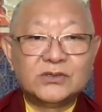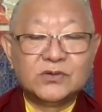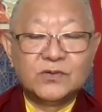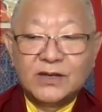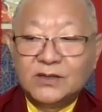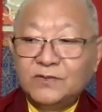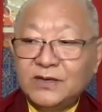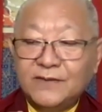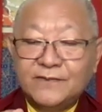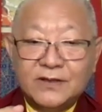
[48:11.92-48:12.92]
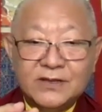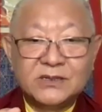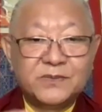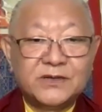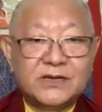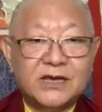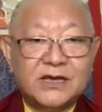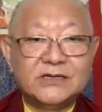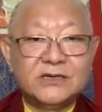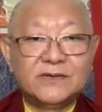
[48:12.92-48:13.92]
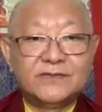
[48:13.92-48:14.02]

So when we have a little bit idea